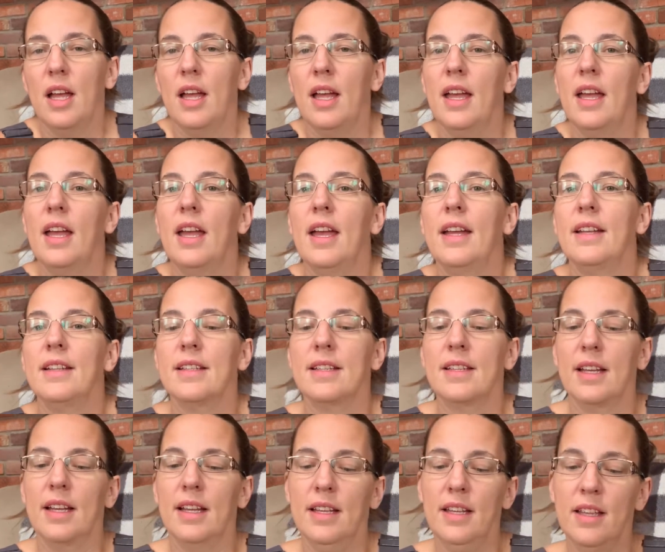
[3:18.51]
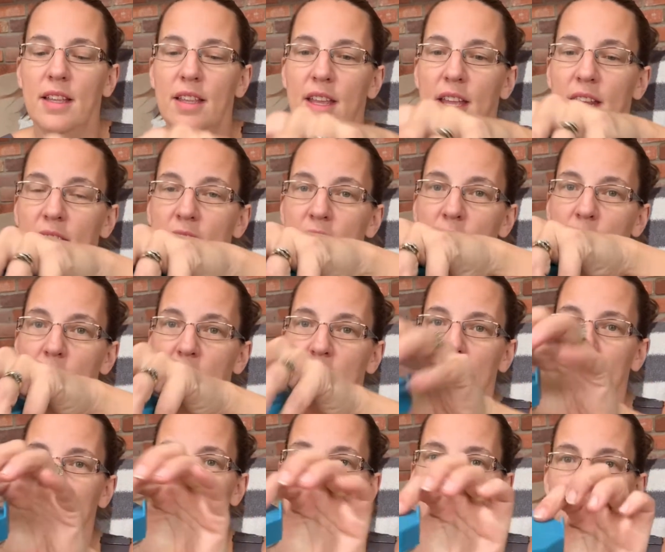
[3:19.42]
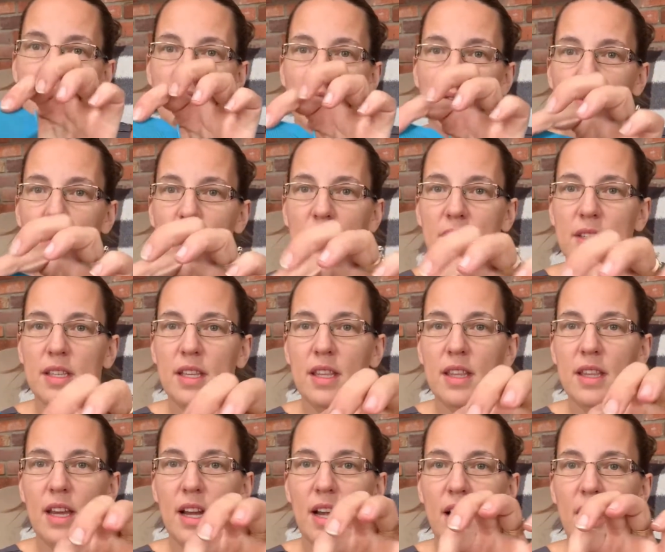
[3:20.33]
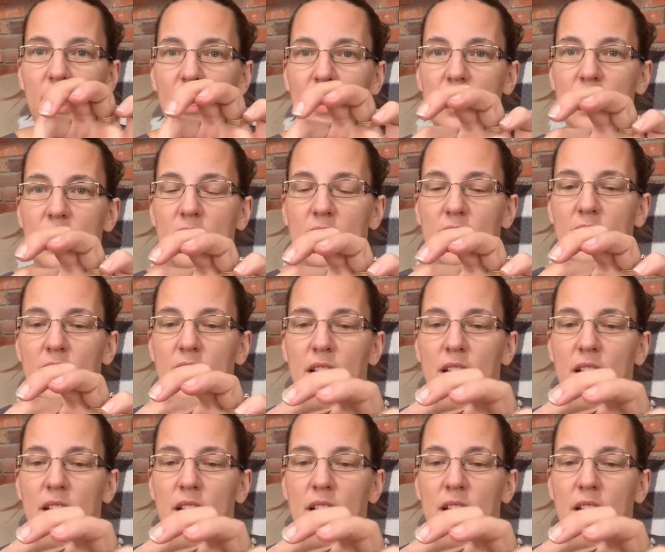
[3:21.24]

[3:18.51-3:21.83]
And because of those holes in there,